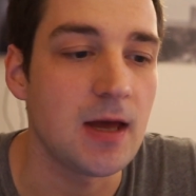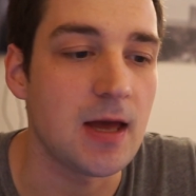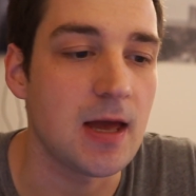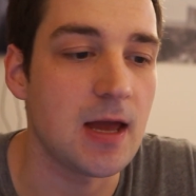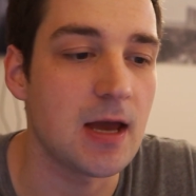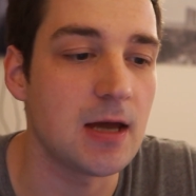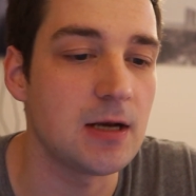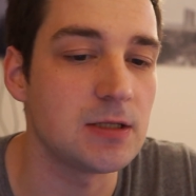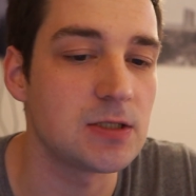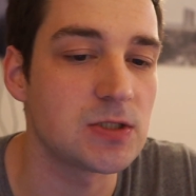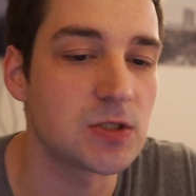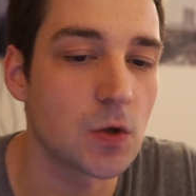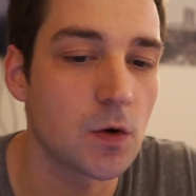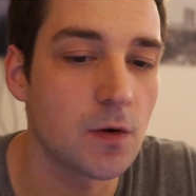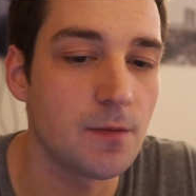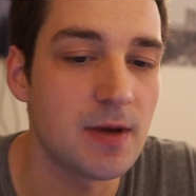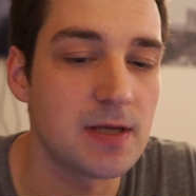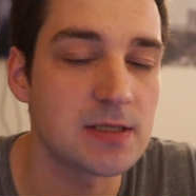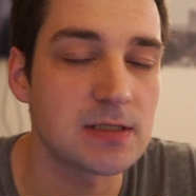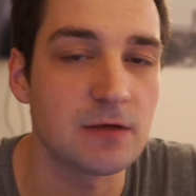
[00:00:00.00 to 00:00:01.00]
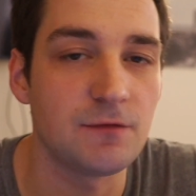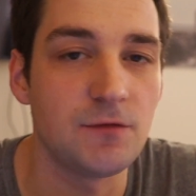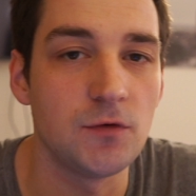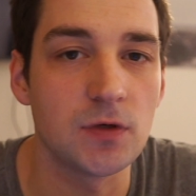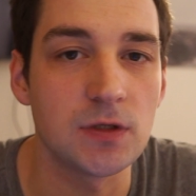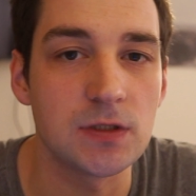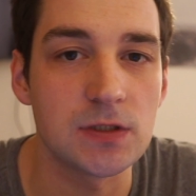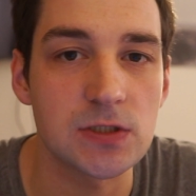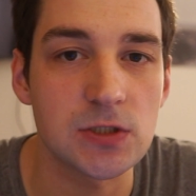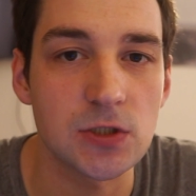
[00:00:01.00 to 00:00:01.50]
And it's so amazing if you
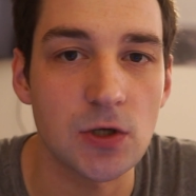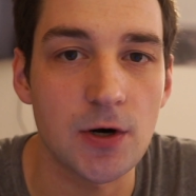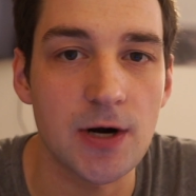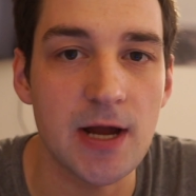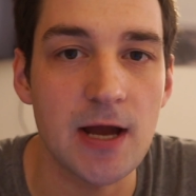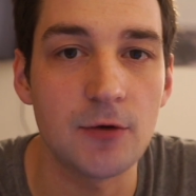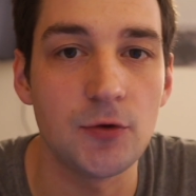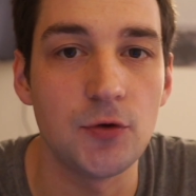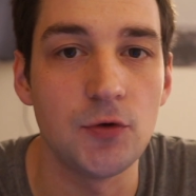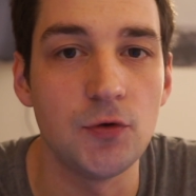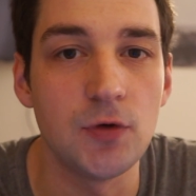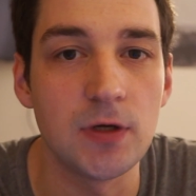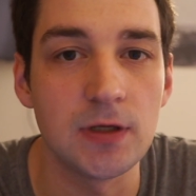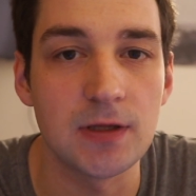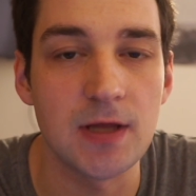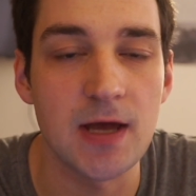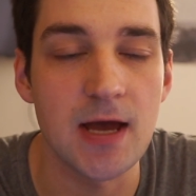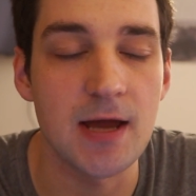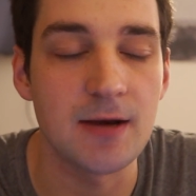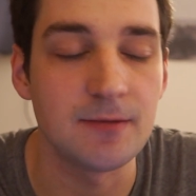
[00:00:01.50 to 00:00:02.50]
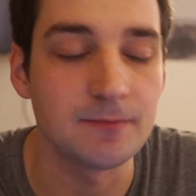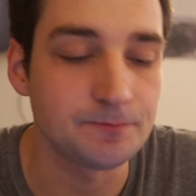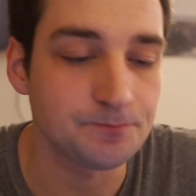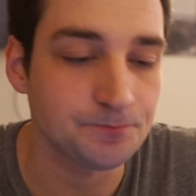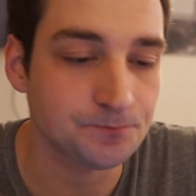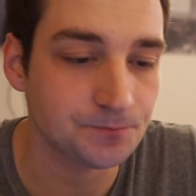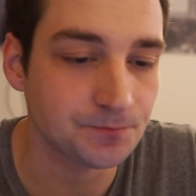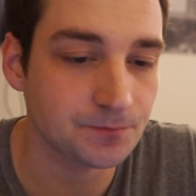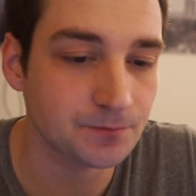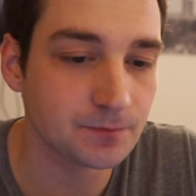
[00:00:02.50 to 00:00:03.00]
can start out doing that
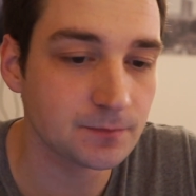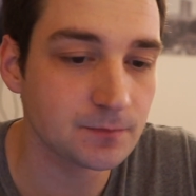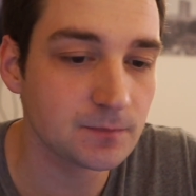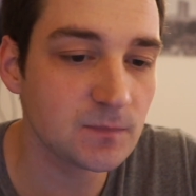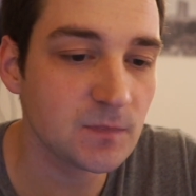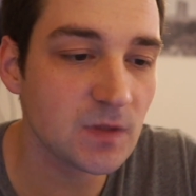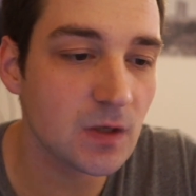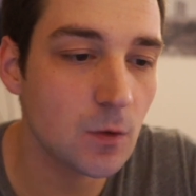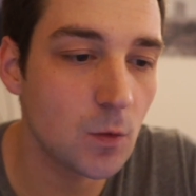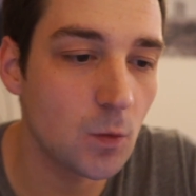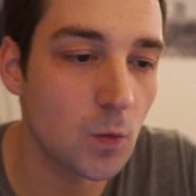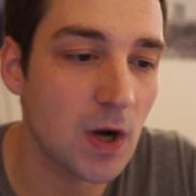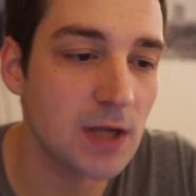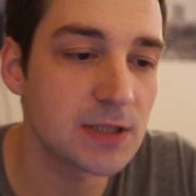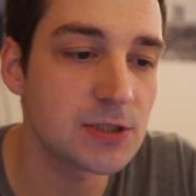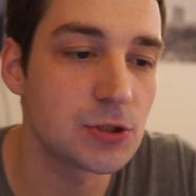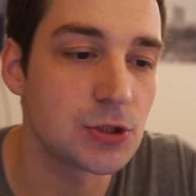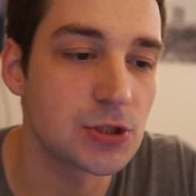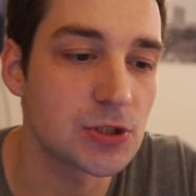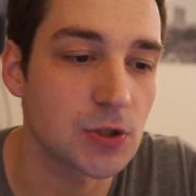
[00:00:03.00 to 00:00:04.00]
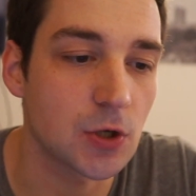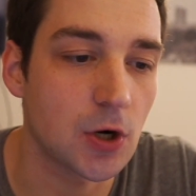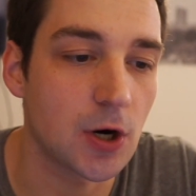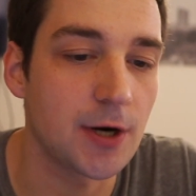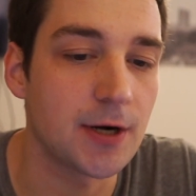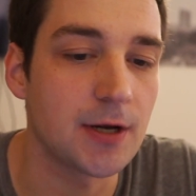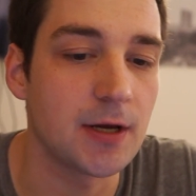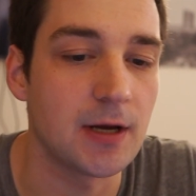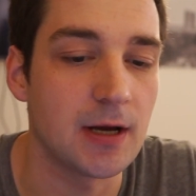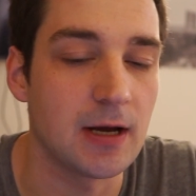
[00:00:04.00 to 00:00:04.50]
once you
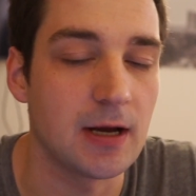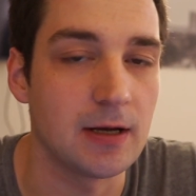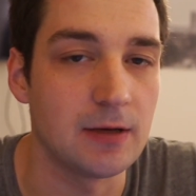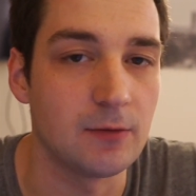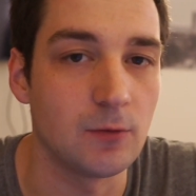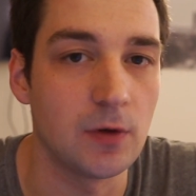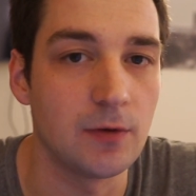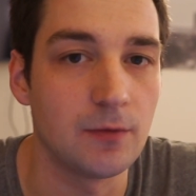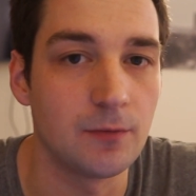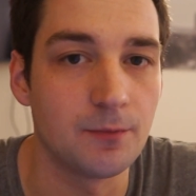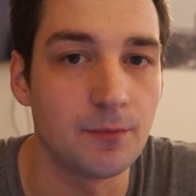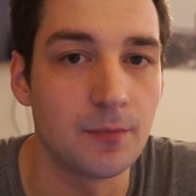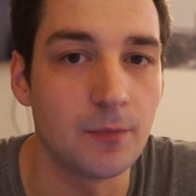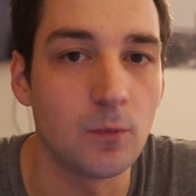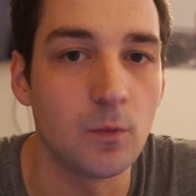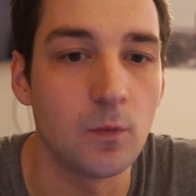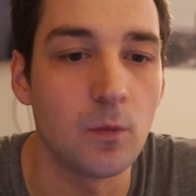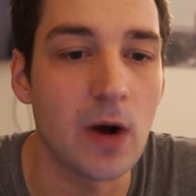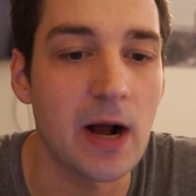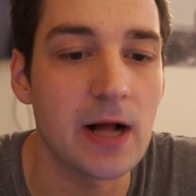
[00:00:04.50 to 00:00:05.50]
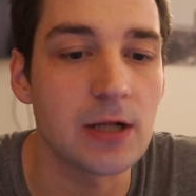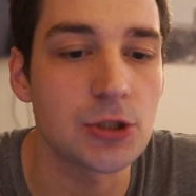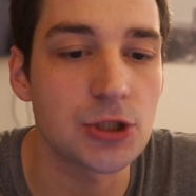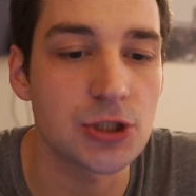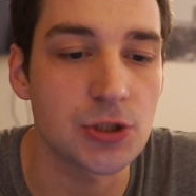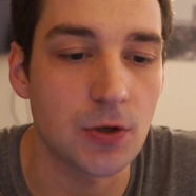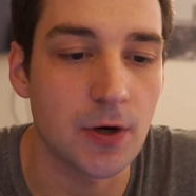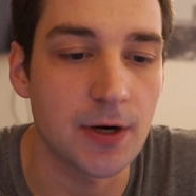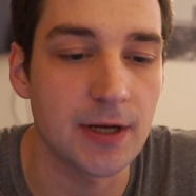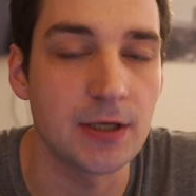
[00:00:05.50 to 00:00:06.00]
start, while you're
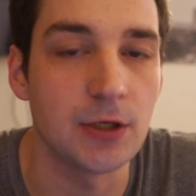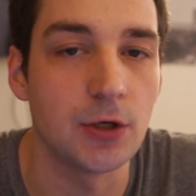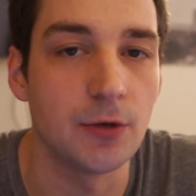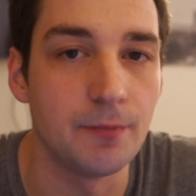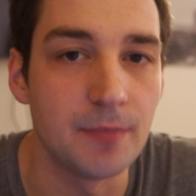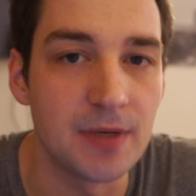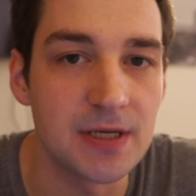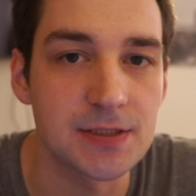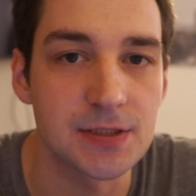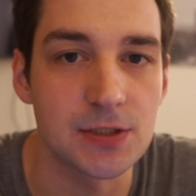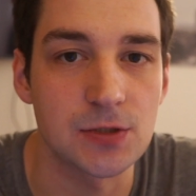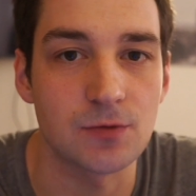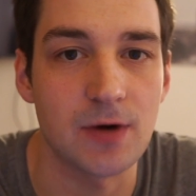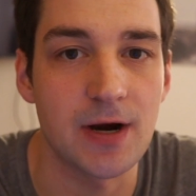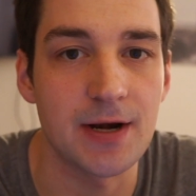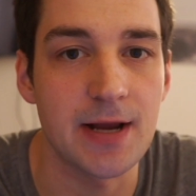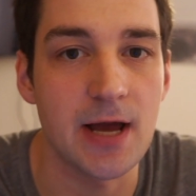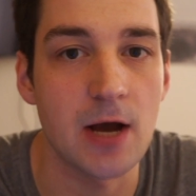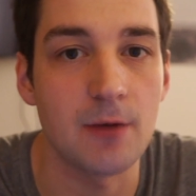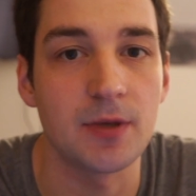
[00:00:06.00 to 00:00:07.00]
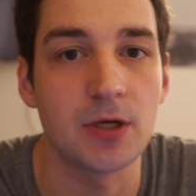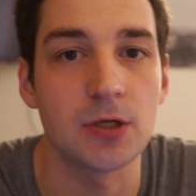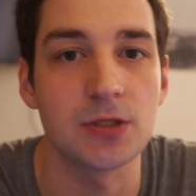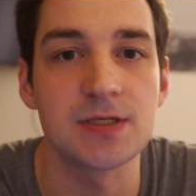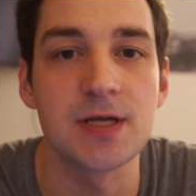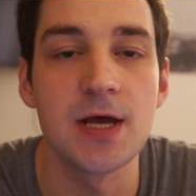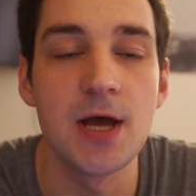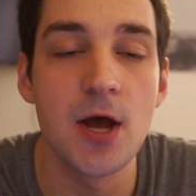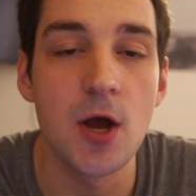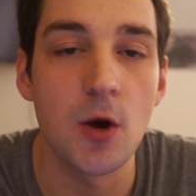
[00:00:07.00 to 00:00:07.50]
starting your business right now,
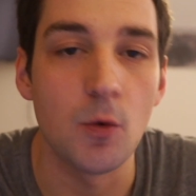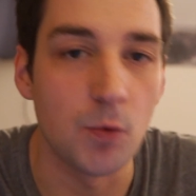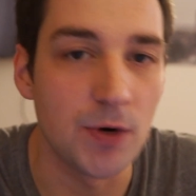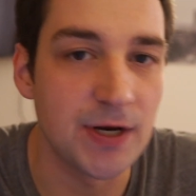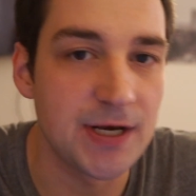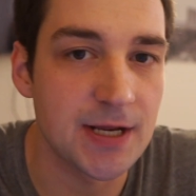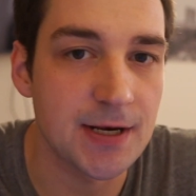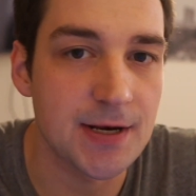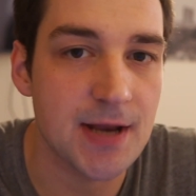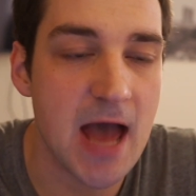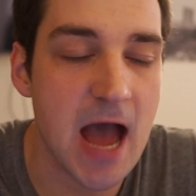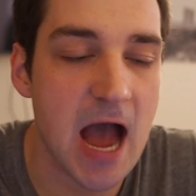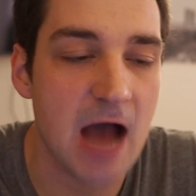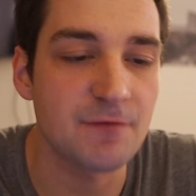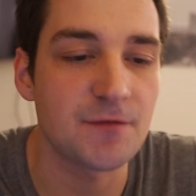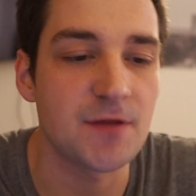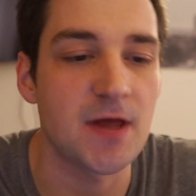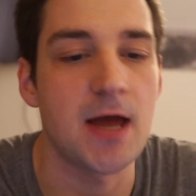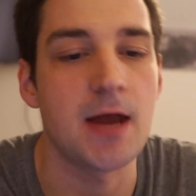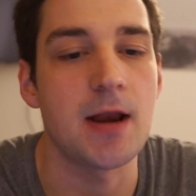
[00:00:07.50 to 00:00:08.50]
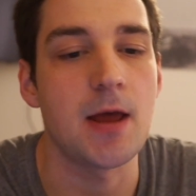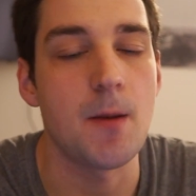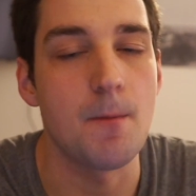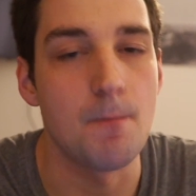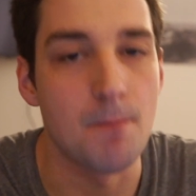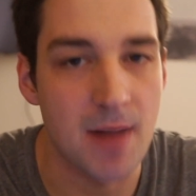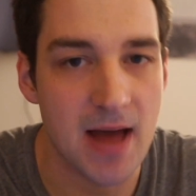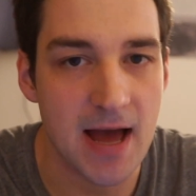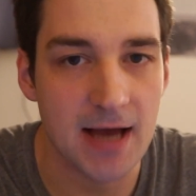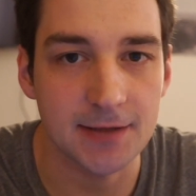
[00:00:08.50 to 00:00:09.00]
because we didn't have
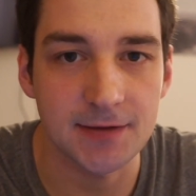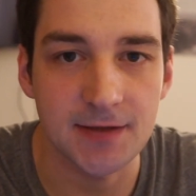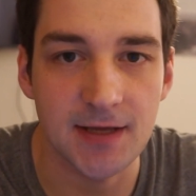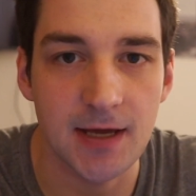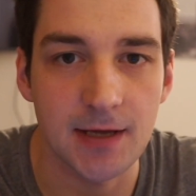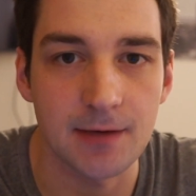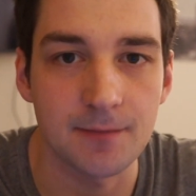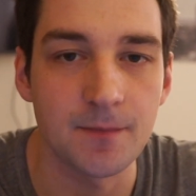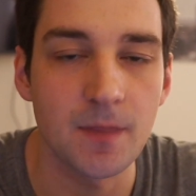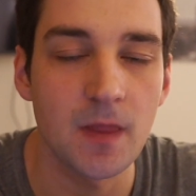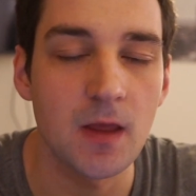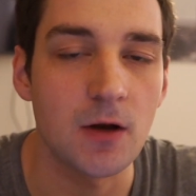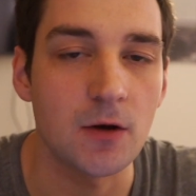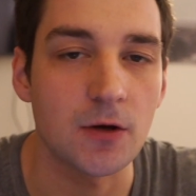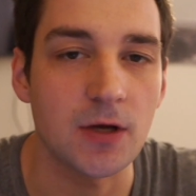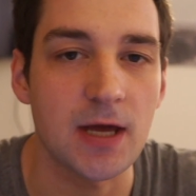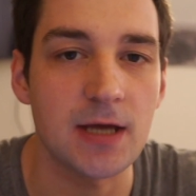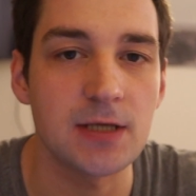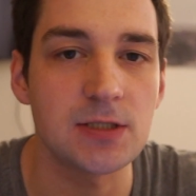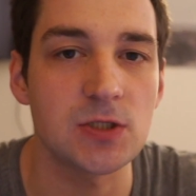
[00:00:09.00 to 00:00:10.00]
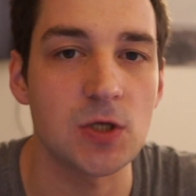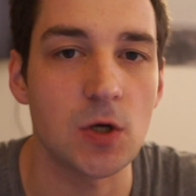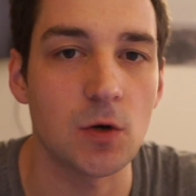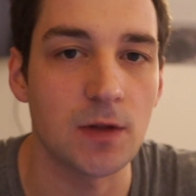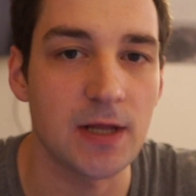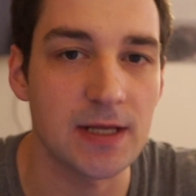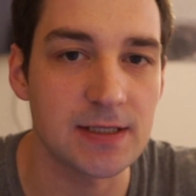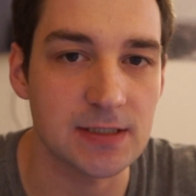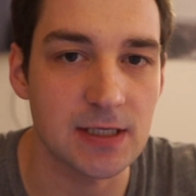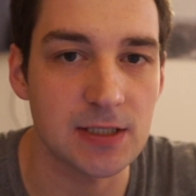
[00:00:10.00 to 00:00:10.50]
that back then. Okay, so
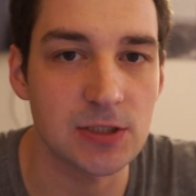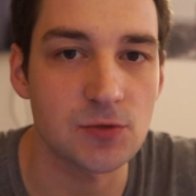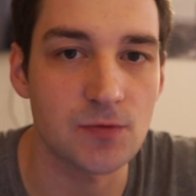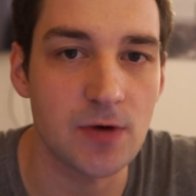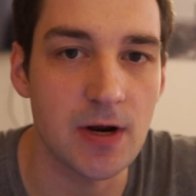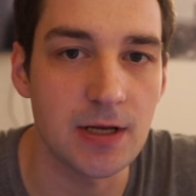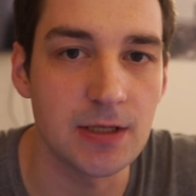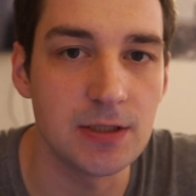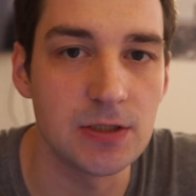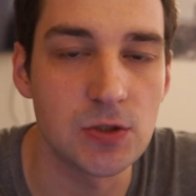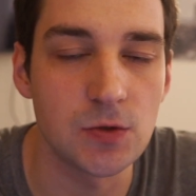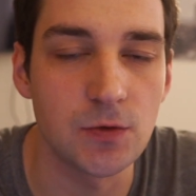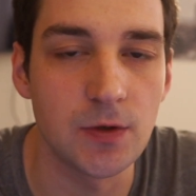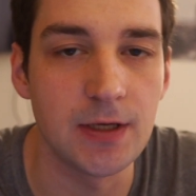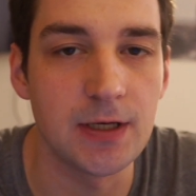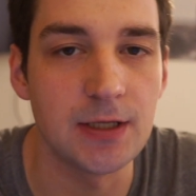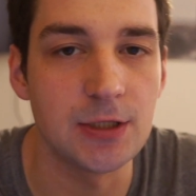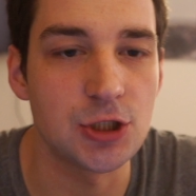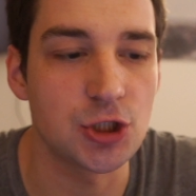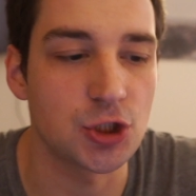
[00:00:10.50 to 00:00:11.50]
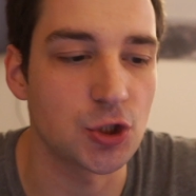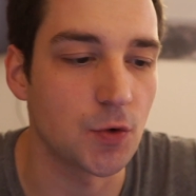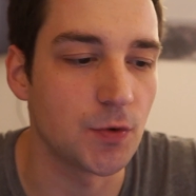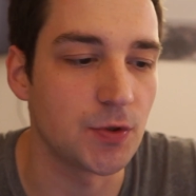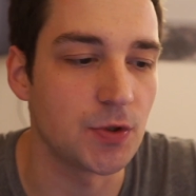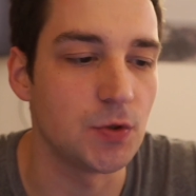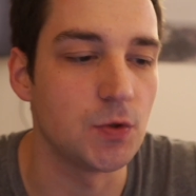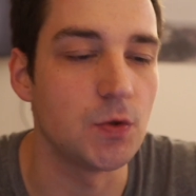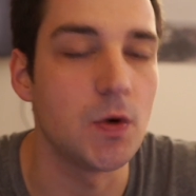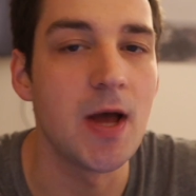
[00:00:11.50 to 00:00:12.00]
let's get straight into it and show
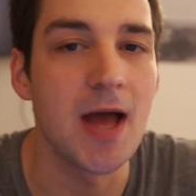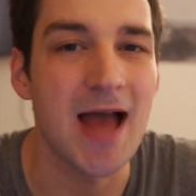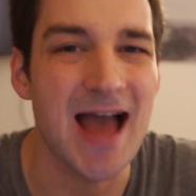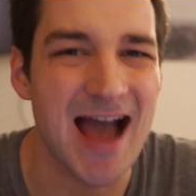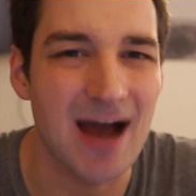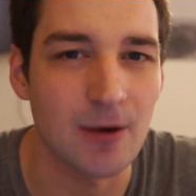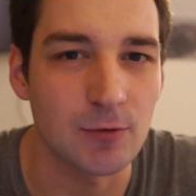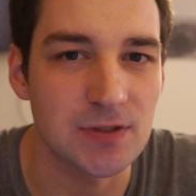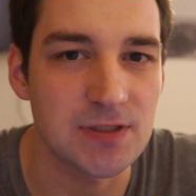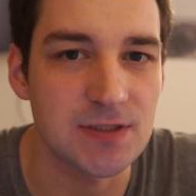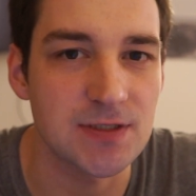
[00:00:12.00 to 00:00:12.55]
you how it's